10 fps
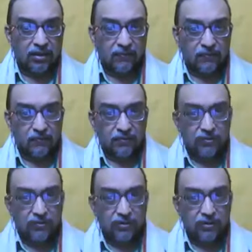If
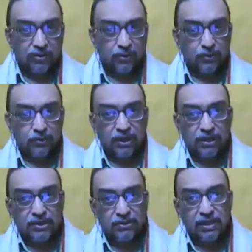you do
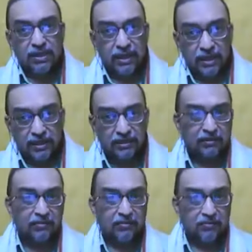a ritual daily,
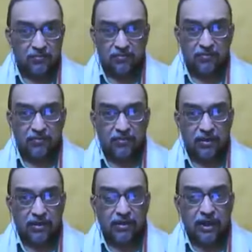
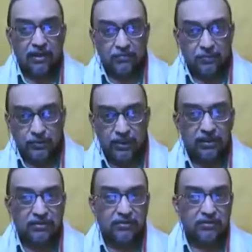like a
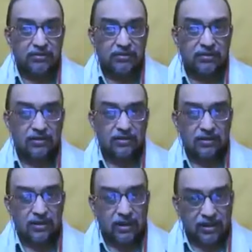puja,
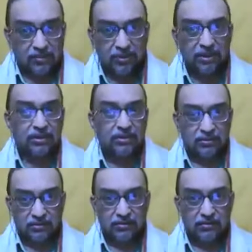like a
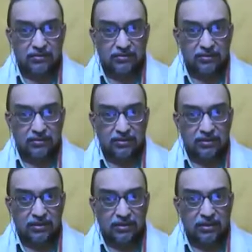mantra,
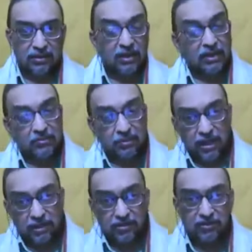like a
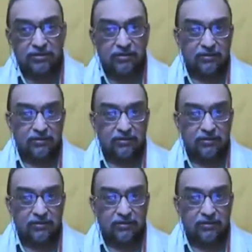bath,